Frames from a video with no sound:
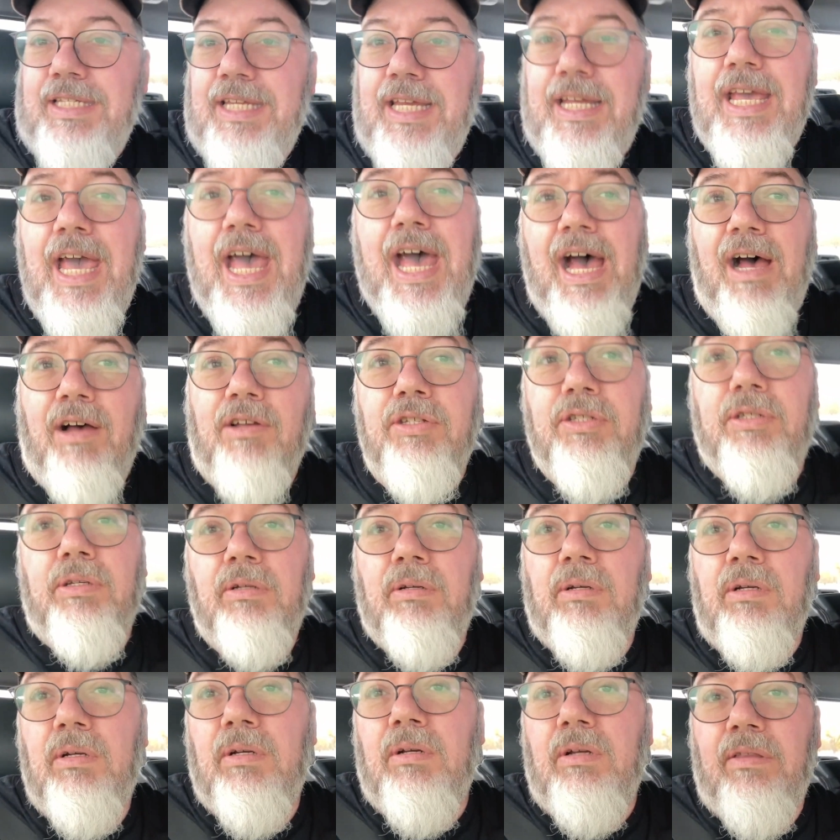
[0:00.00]
see cows.
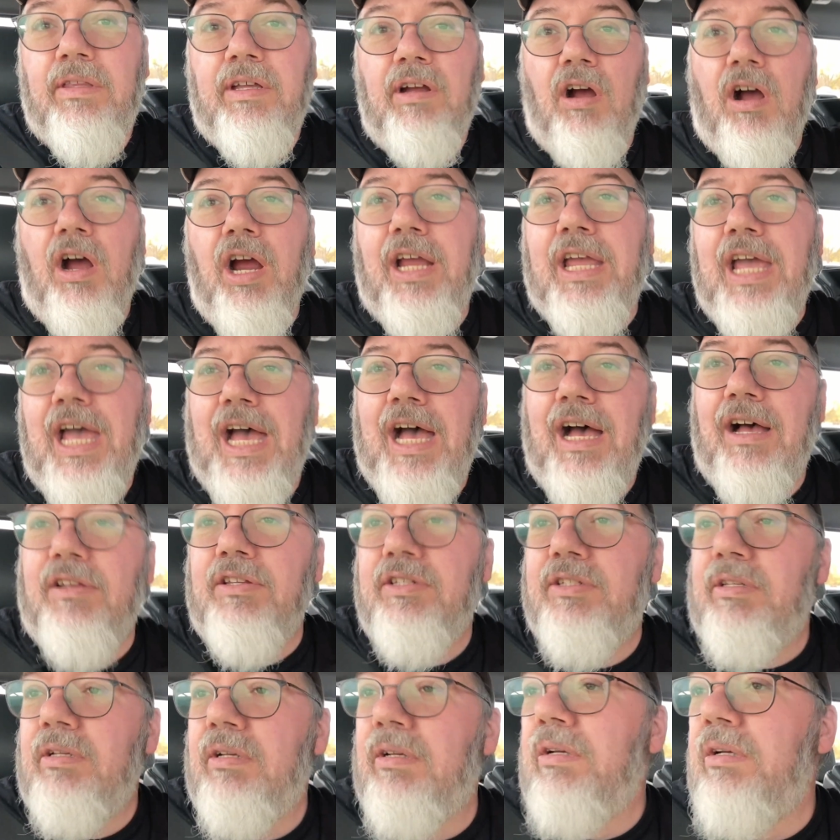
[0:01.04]
There are
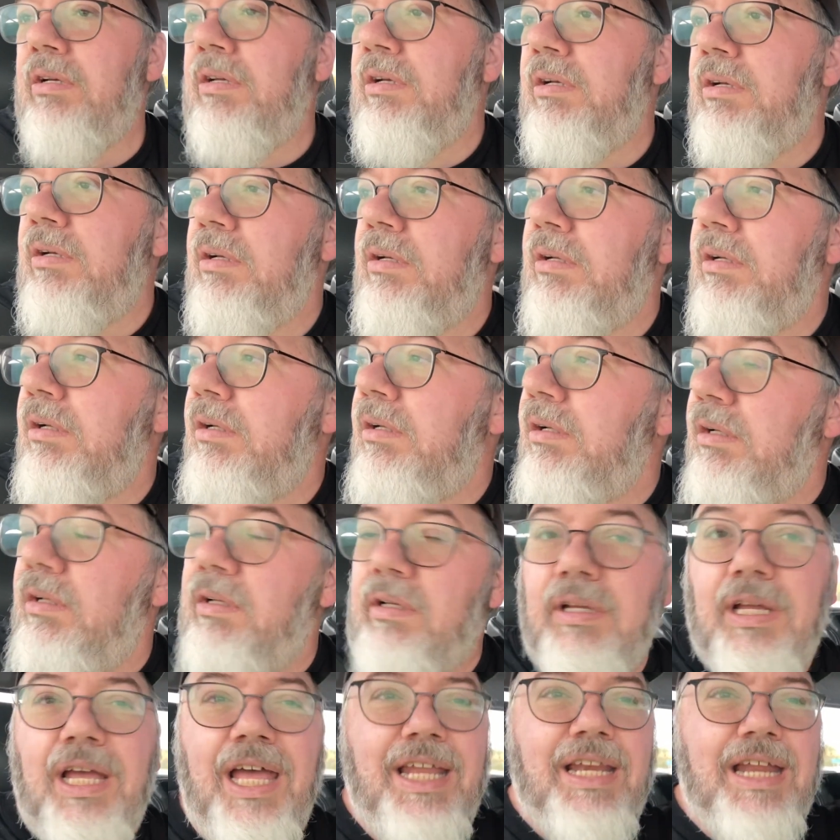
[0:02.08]
cows.
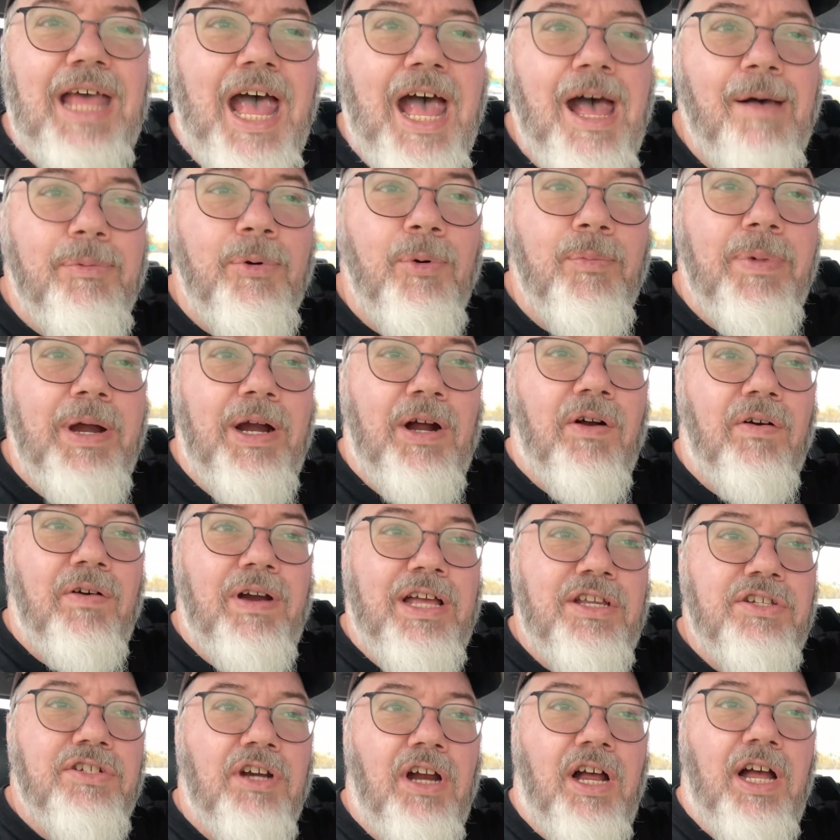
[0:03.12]
And the Apple Barrel
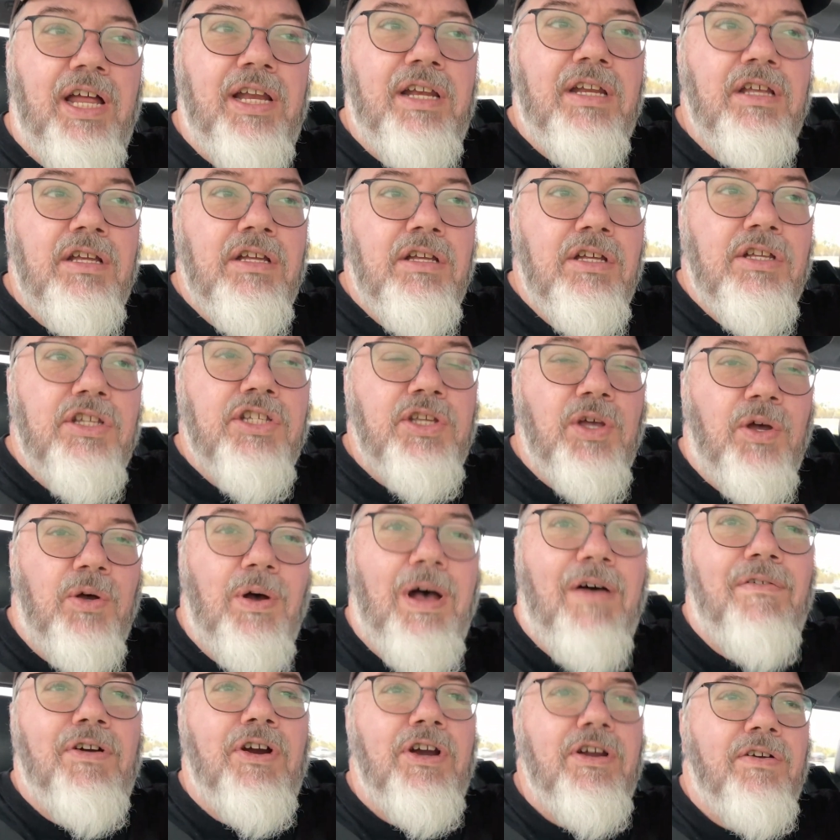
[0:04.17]
restaurant. So
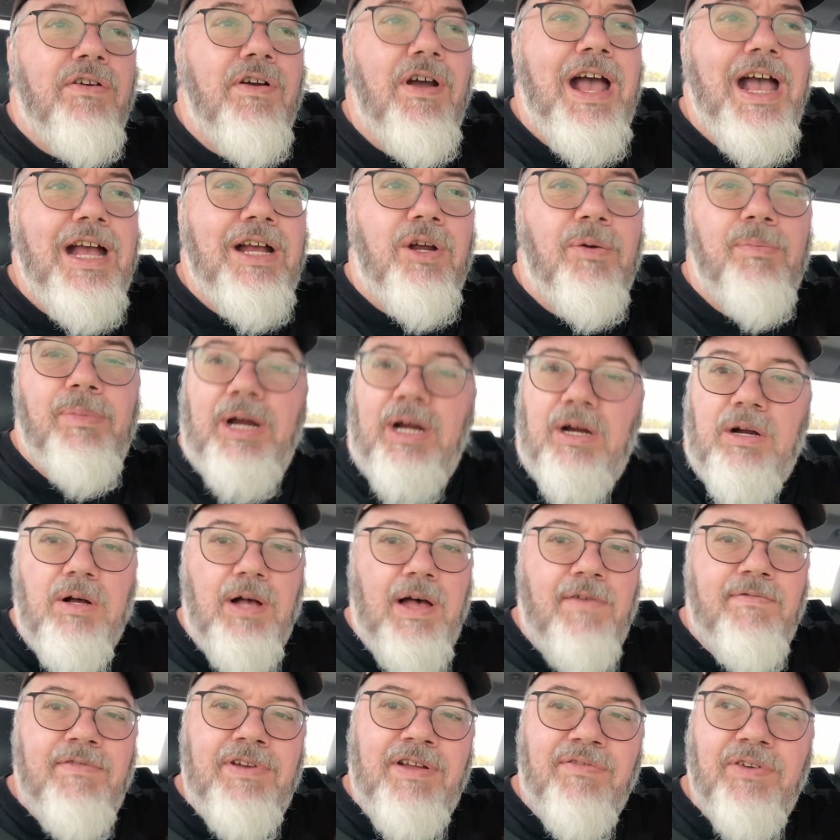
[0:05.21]
I've heard of Cracker Barrel.
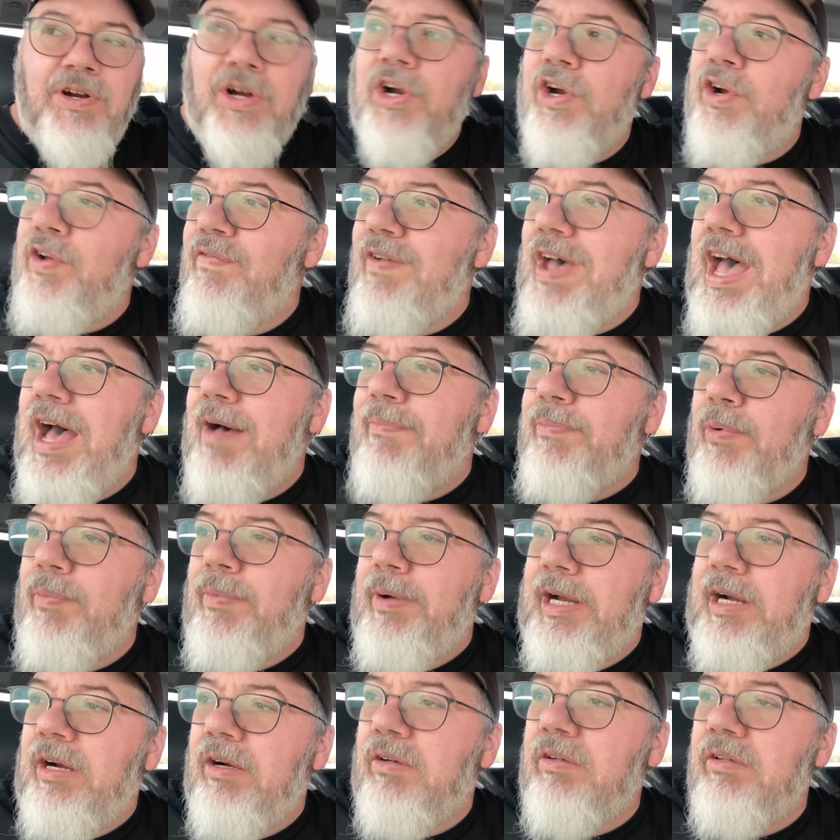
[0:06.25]
I've never heard of Apple
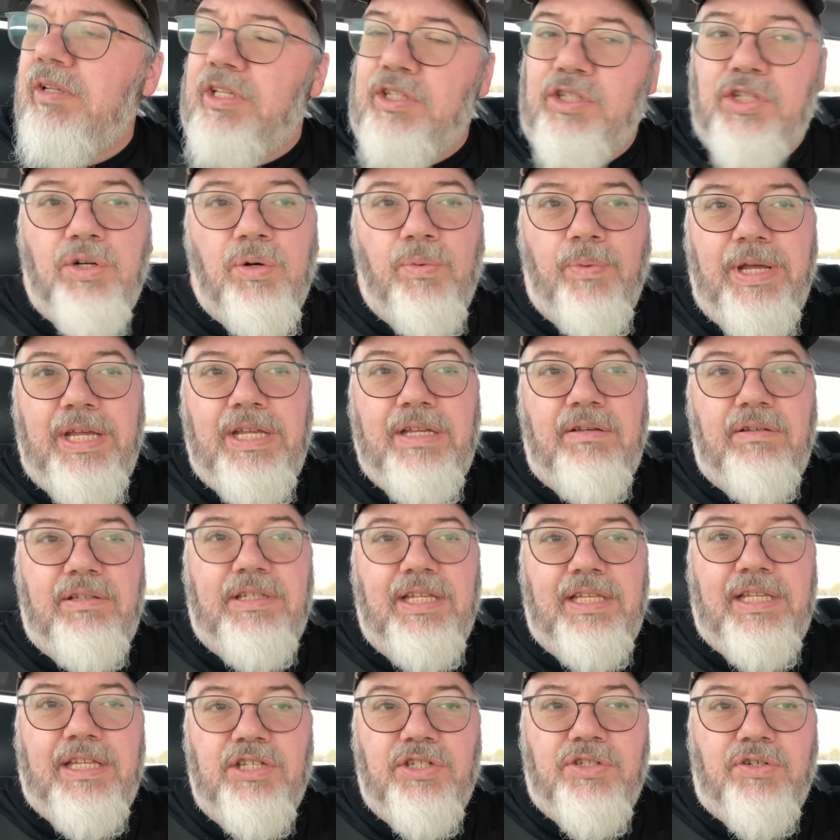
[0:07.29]
Barrel until we
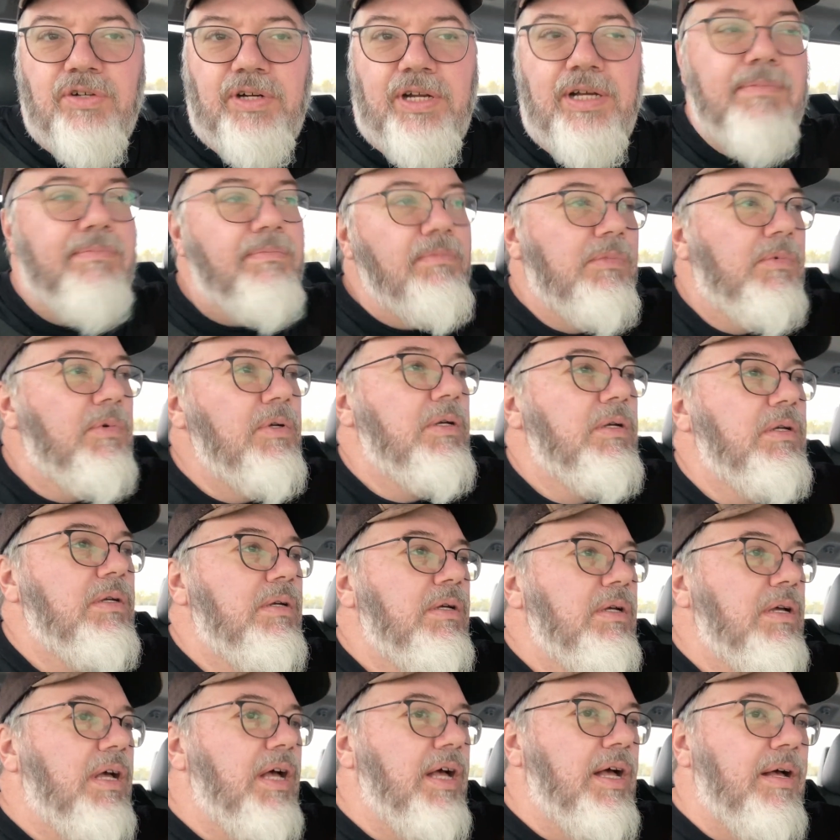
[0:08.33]
did this trip.
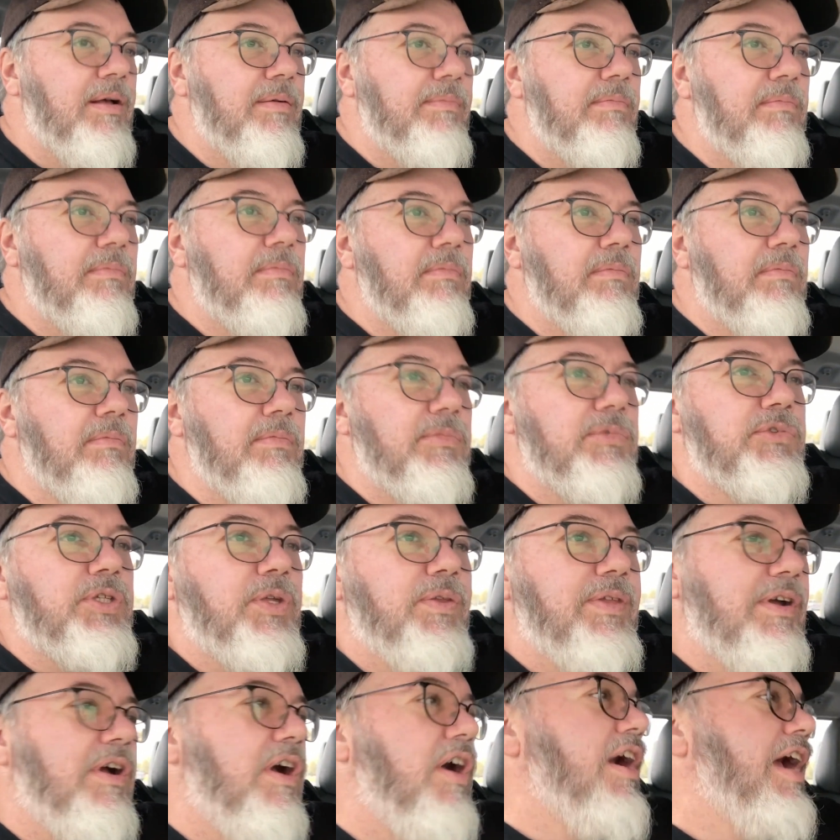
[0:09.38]
So
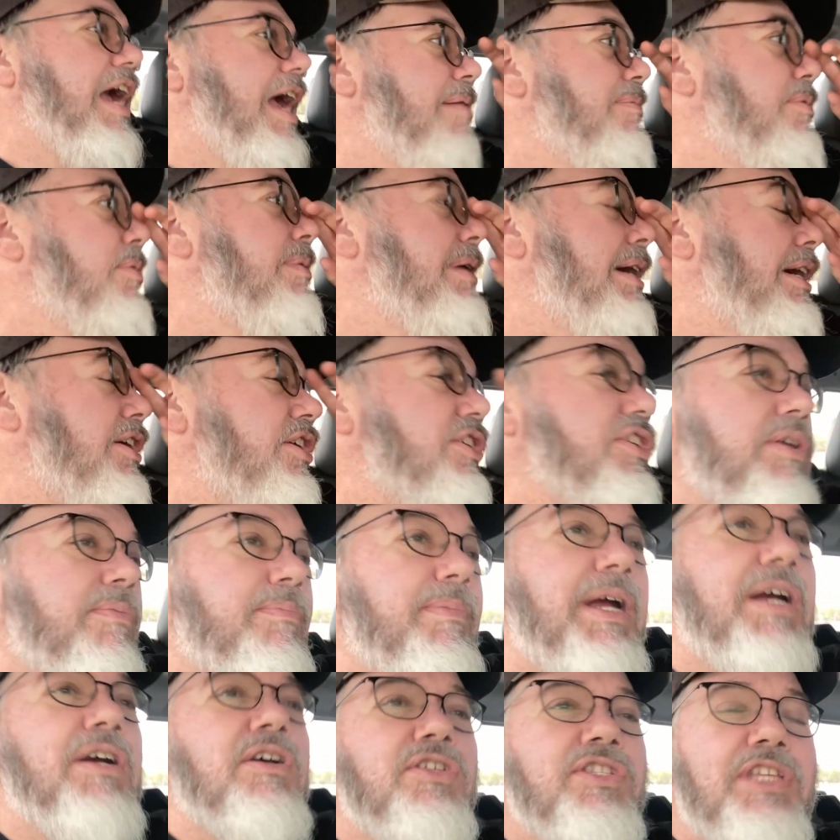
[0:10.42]
there are Apple
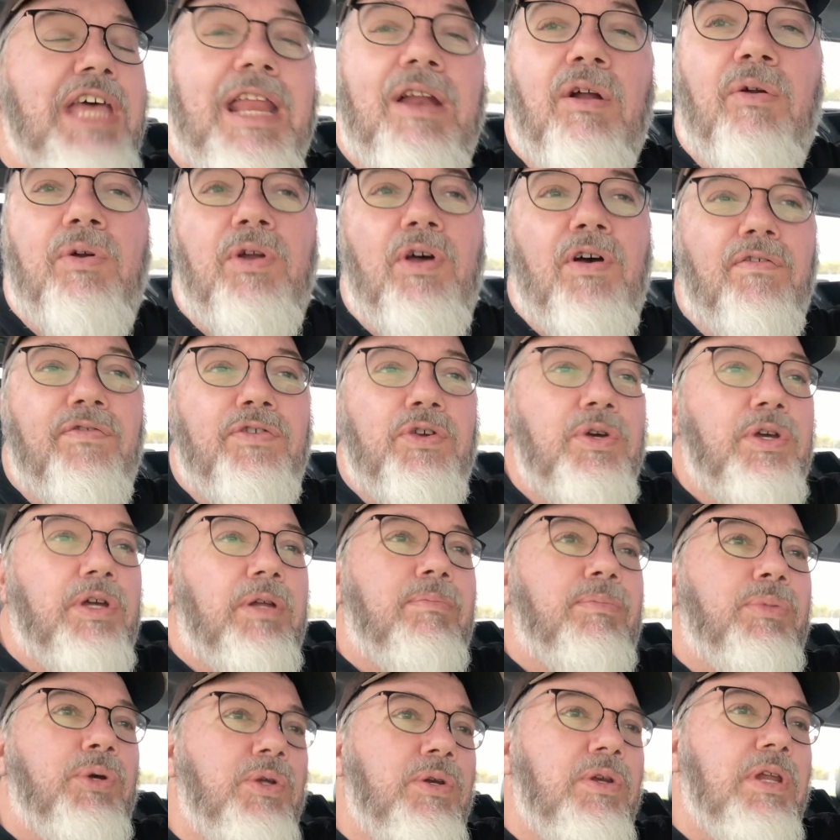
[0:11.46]
Barrels. I don't know if you can
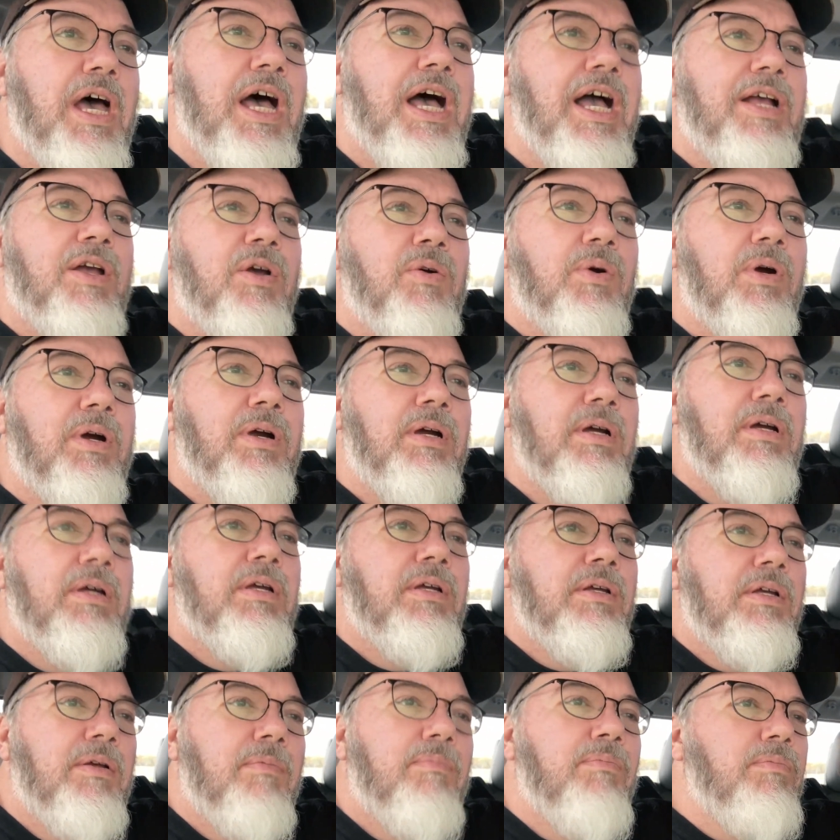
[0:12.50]
boondock or
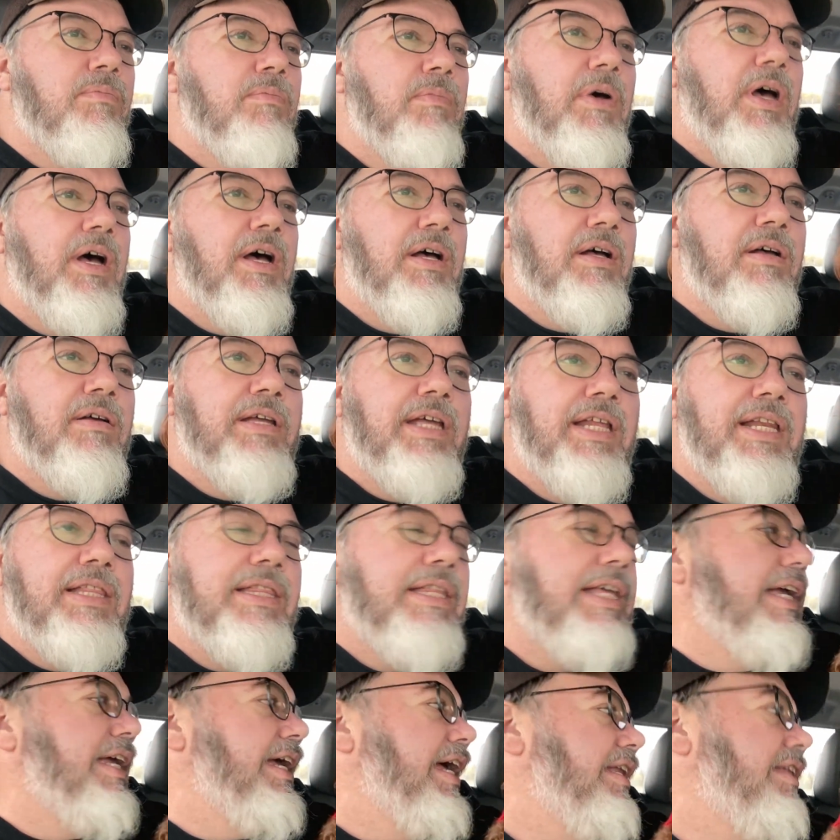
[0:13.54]

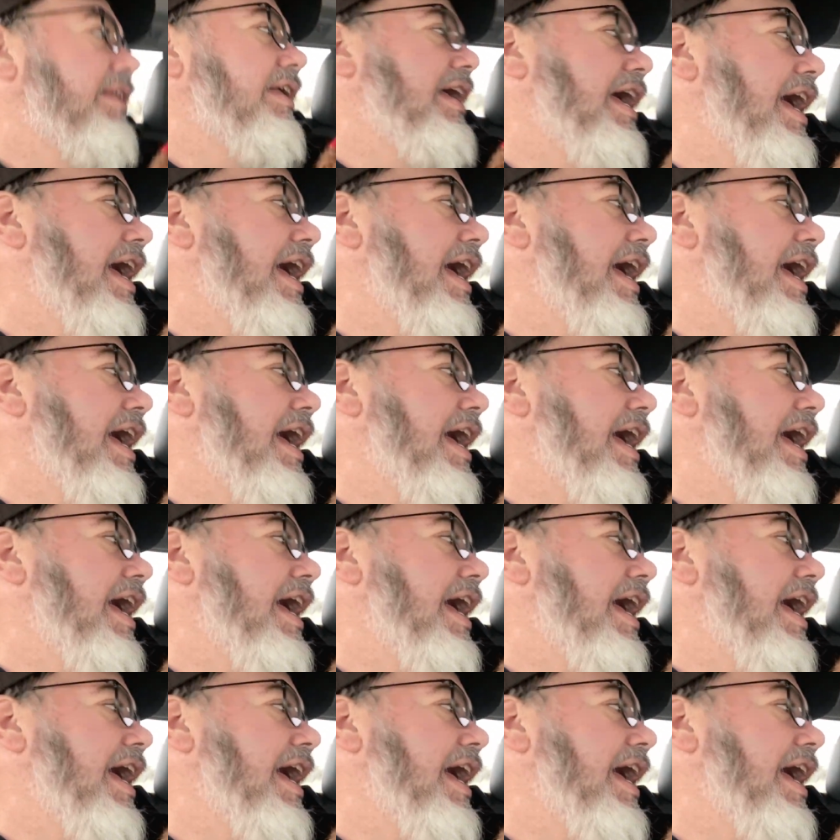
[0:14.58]
anything at the